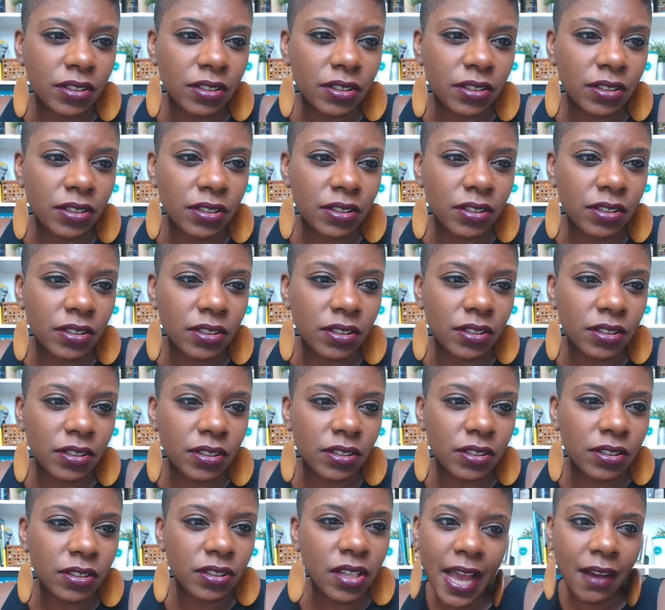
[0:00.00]
Come on now,
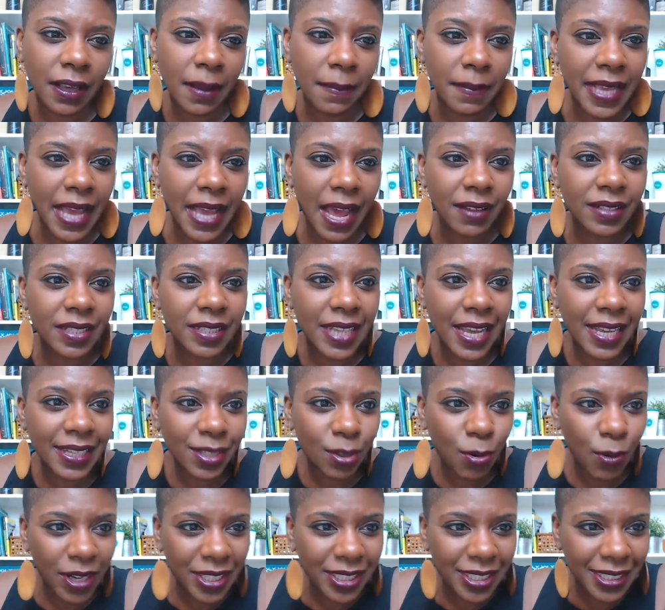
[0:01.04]
y'all give me y'all sex
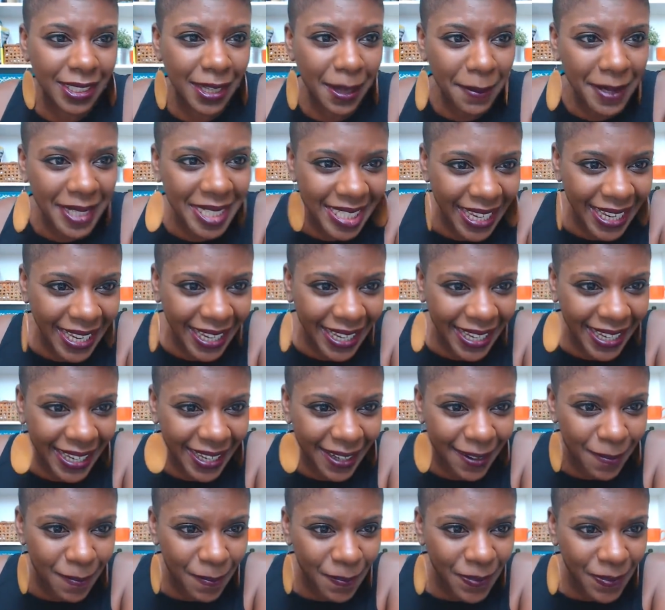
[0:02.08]
question. Let me
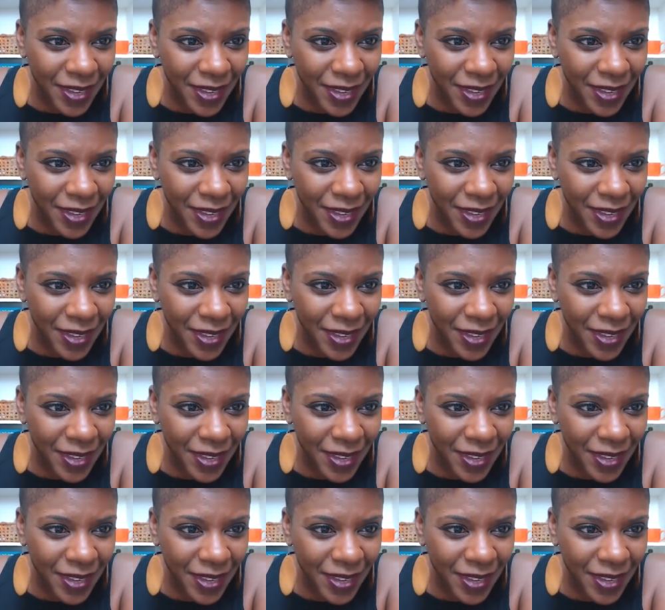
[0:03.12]
see.